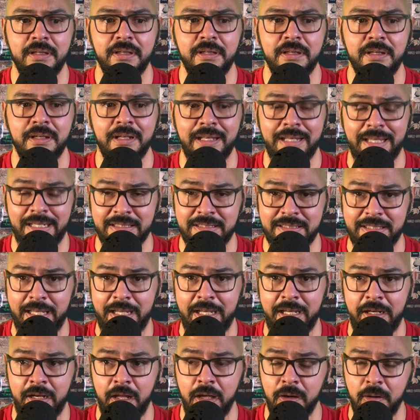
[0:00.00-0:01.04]
Next thing you
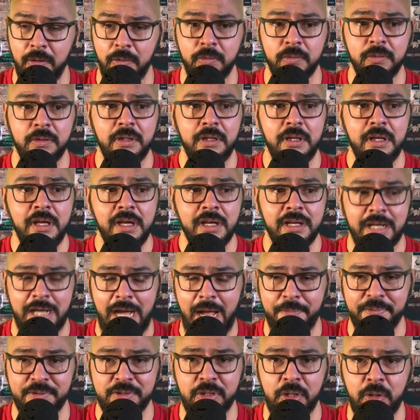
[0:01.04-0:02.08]
know, cops
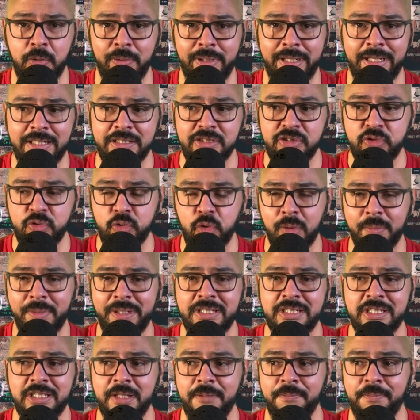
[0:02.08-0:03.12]
go in and storm into
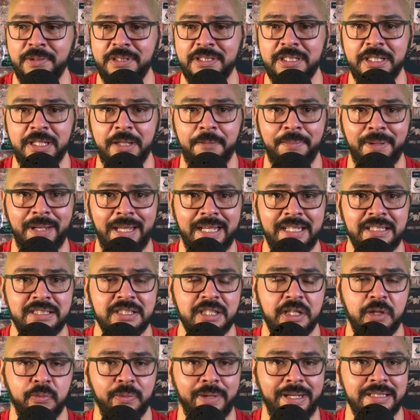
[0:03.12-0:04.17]
the place, to the
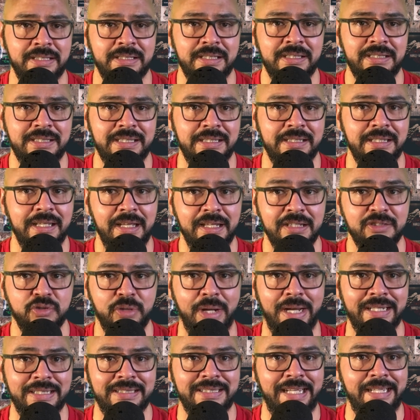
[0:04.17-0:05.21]
residence, and try to
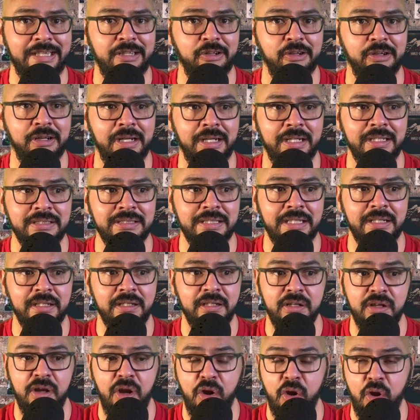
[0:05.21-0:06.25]
take their guns, and
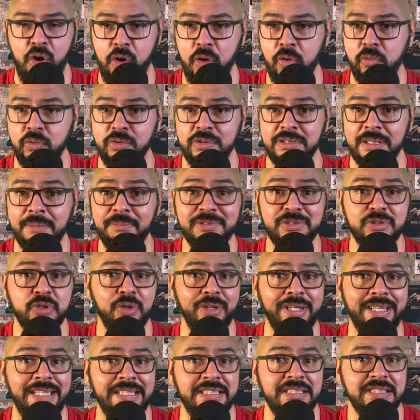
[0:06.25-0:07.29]
no, someone's going to
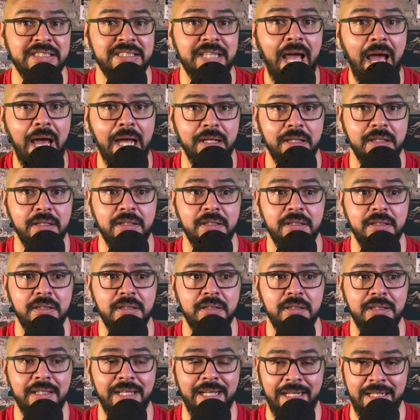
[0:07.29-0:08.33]
get shot.
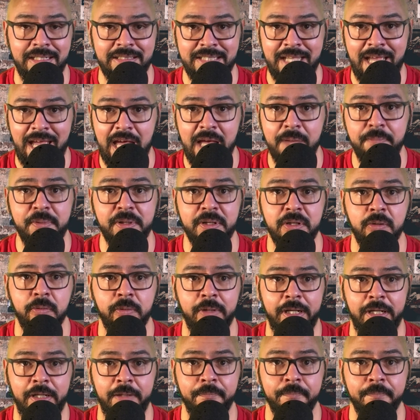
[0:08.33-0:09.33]
And it's happened already.